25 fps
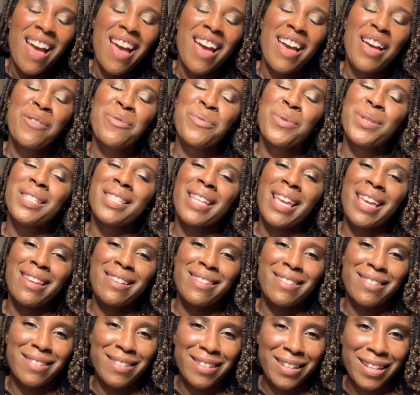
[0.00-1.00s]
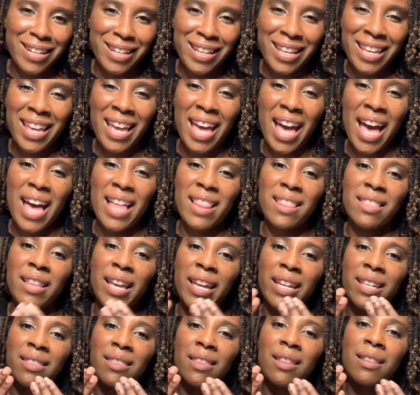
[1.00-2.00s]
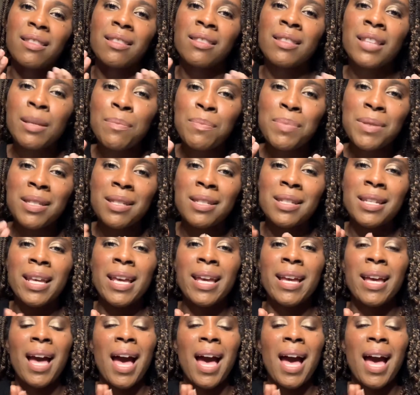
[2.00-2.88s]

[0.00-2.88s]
It was a goodie. I like the lipstick.